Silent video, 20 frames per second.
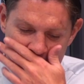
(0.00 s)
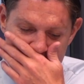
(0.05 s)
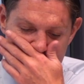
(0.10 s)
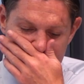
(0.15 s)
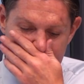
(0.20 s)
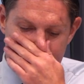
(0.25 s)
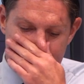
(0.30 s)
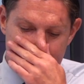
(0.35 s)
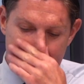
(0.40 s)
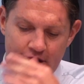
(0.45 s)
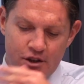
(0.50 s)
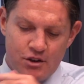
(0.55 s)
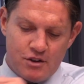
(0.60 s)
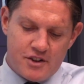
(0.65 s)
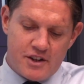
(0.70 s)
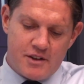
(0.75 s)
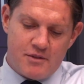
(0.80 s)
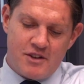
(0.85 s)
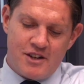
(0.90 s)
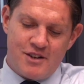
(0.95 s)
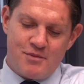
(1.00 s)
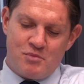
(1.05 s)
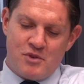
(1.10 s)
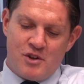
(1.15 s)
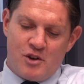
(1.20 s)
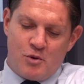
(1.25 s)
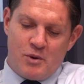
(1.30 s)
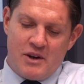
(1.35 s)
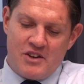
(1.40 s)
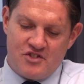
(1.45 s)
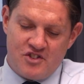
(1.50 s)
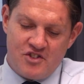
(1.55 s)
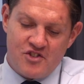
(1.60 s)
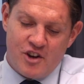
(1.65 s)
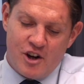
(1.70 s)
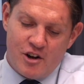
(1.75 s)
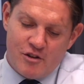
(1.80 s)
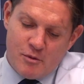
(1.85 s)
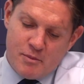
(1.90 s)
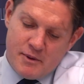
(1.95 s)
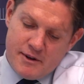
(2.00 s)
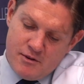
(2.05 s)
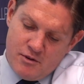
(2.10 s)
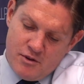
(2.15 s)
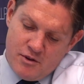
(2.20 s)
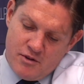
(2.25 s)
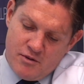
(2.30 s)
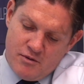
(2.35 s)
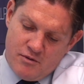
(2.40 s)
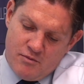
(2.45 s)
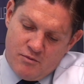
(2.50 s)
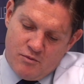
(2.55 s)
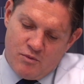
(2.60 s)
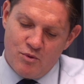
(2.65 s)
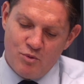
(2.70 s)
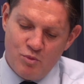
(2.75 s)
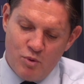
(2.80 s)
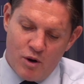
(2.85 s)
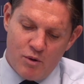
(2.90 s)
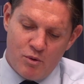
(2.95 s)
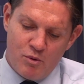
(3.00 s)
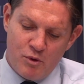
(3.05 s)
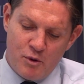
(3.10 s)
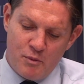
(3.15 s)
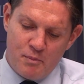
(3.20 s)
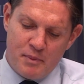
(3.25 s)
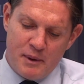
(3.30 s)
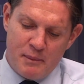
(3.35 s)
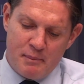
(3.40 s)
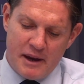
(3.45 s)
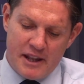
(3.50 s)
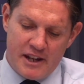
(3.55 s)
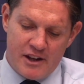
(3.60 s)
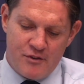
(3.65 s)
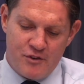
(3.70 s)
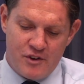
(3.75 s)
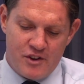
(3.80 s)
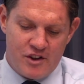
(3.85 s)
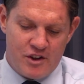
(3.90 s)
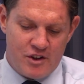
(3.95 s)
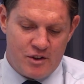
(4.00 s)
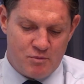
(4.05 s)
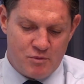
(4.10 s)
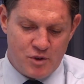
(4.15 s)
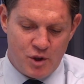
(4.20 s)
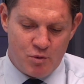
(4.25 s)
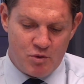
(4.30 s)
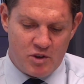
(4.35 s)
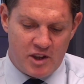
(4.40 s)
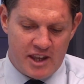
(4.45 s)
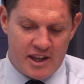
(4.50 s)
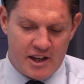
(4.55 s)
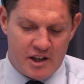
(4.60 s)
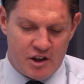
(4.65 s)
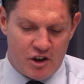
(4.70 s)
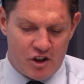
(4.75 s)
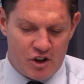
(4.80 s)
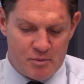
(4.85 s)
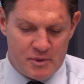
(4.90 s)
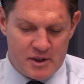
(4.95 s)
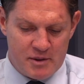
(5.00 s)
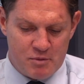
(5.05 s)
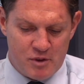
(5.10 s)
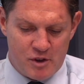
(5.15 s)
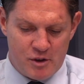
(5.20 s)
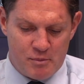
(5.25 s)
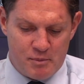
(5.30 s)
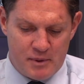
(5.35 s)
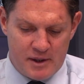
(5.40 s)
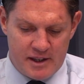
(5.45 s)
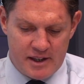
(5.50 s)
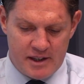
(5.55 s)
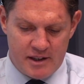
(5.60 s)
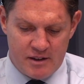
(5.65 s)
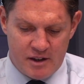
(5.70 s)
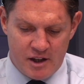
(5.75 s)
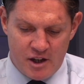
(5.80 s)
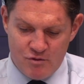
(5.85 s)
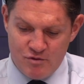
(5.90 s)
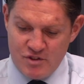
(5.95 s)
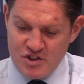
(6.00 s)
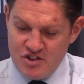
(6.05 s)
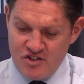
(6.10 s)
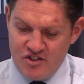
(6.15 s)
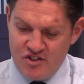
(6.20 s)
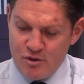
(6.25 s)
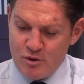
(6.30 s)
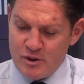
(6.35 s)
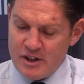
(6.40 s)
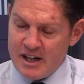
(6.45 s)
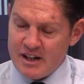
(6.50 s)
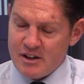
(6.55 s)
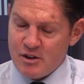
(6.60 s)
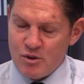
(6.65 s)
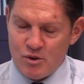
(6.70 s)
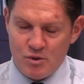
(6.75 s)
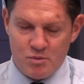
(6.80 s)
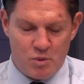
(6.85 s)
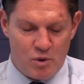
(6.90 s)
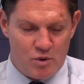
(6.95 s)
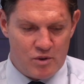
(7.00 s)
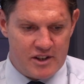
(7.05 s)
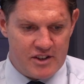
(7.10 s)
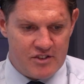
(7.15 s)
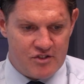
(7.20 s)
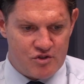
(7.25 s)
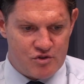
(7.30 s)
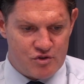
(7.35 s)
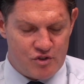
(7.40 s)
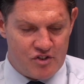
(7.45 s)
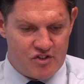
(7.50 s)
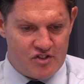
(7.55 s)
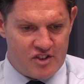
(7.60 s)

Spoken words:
But, the questions are about what would be better for the UK economy. Would it be Rishi Sunak or Liz Truss?